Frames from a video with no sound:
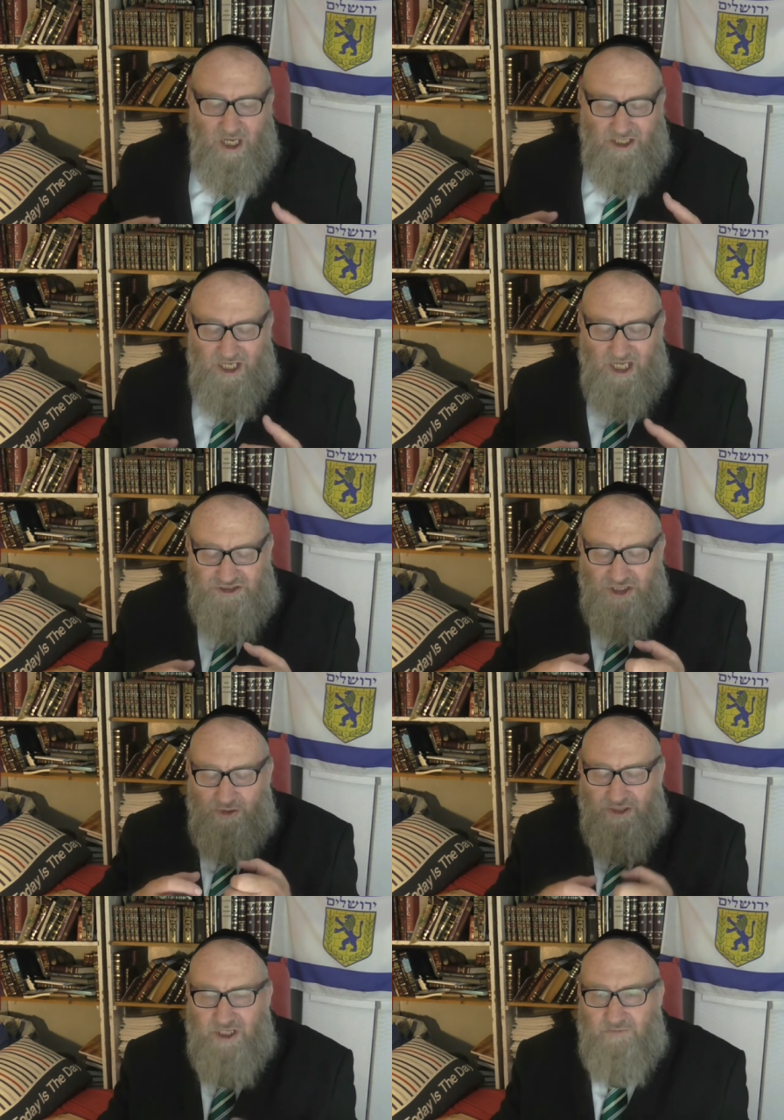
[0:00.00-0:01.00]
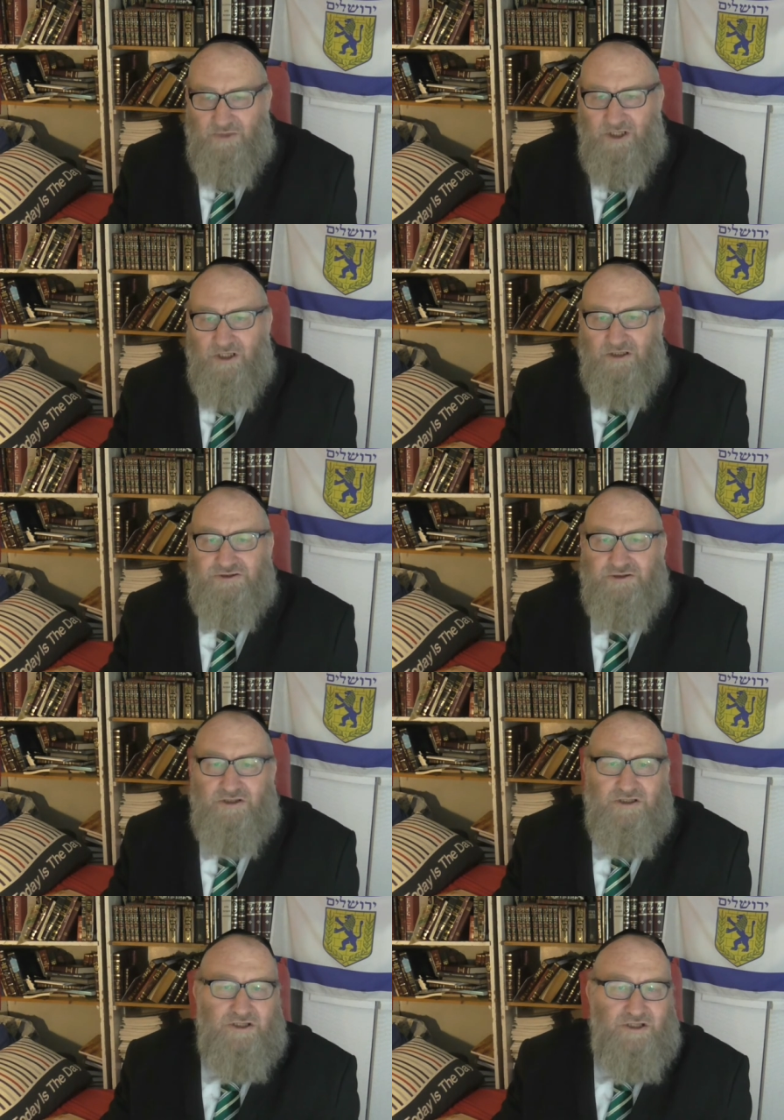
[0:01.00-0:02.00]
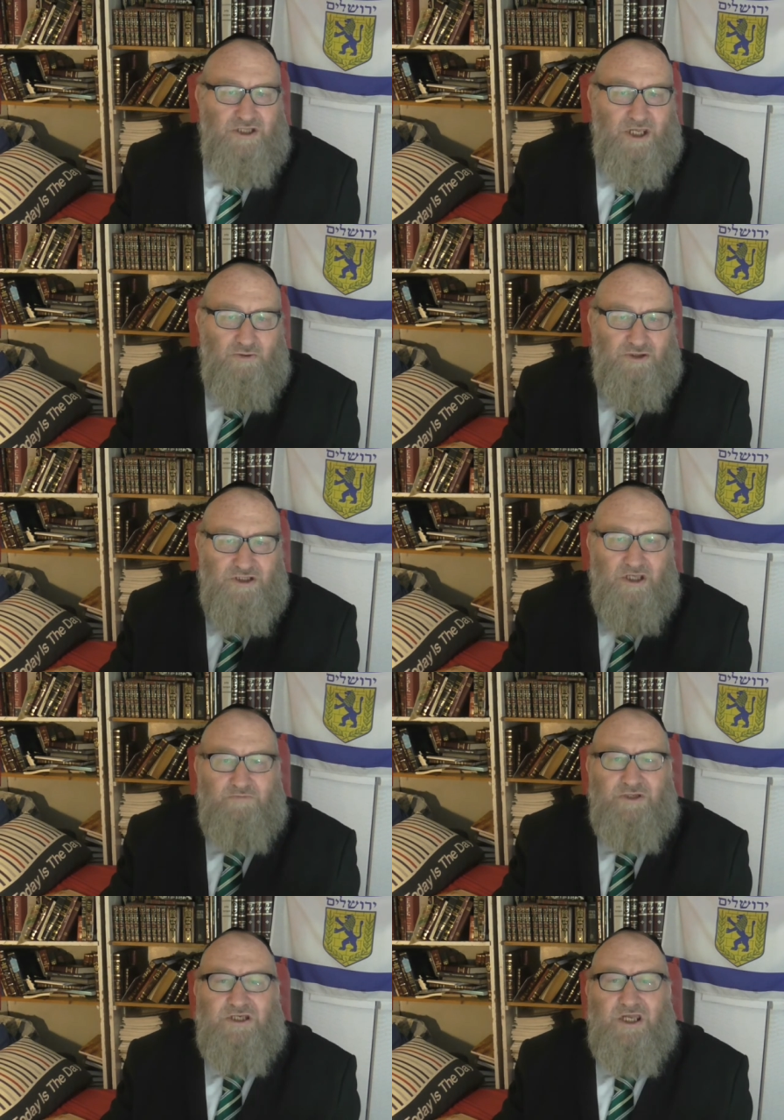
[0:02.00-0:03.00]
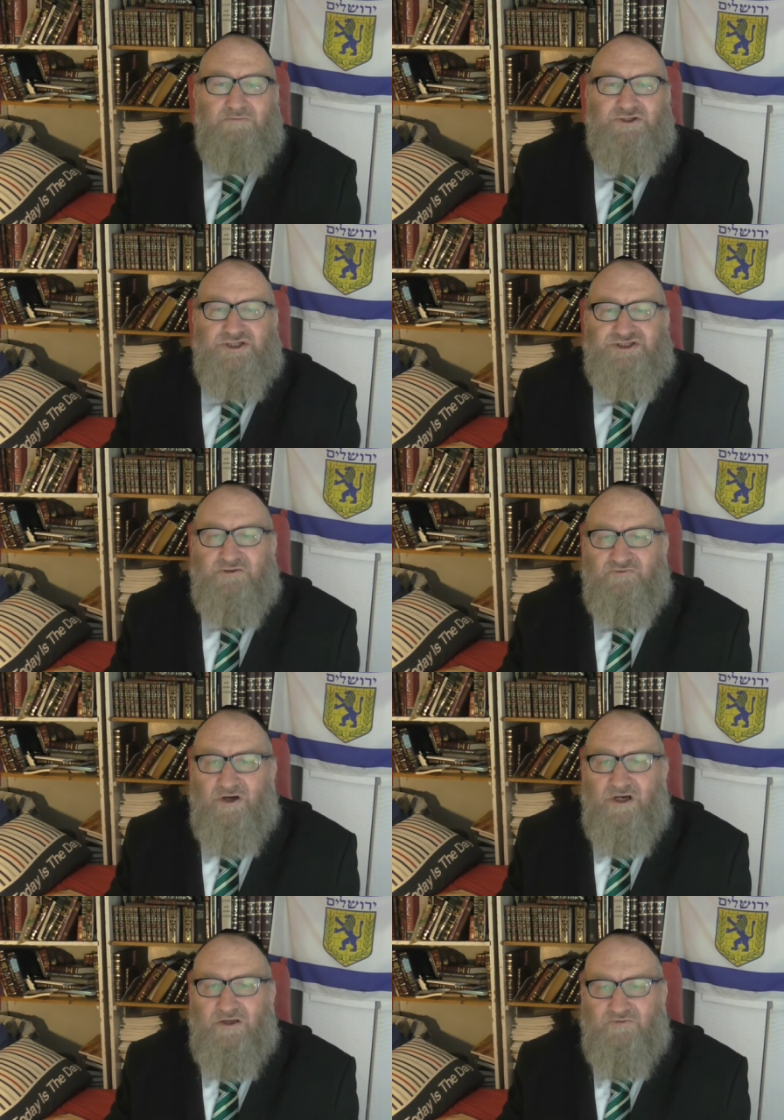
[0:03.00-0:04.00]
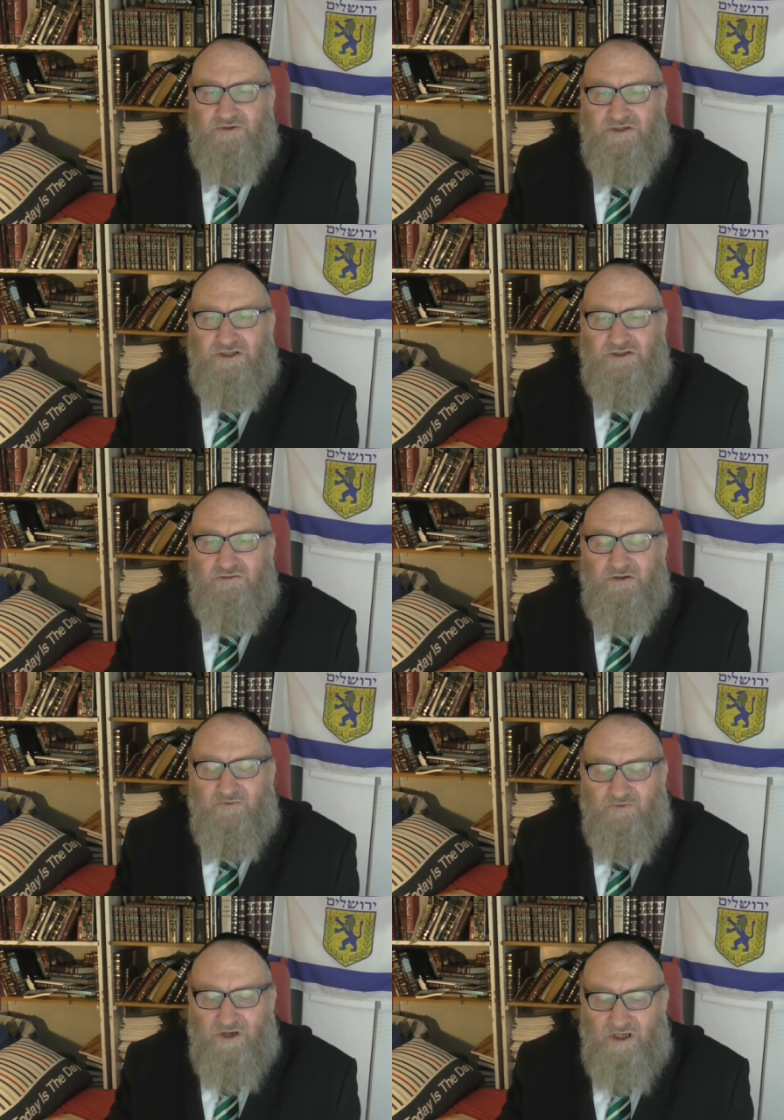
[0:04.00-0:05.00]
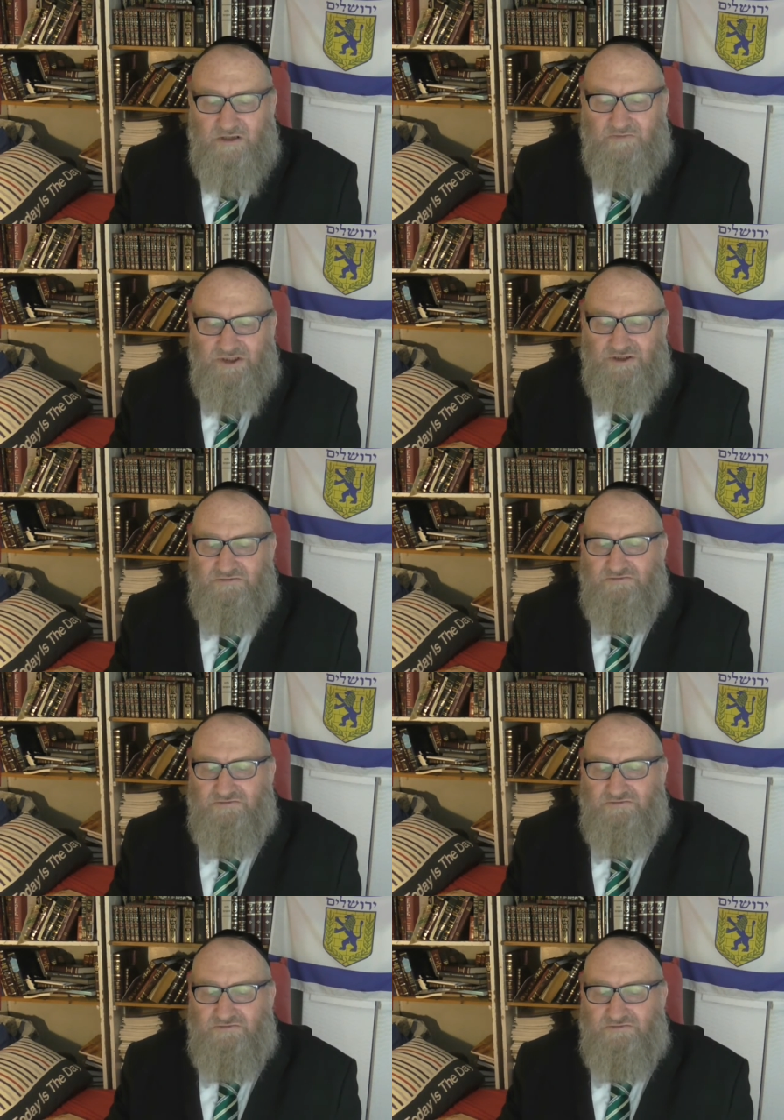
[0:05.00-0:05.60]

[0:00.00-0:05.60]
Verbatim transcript: and as they were then built they wouldn't have been able to survive in the new environment.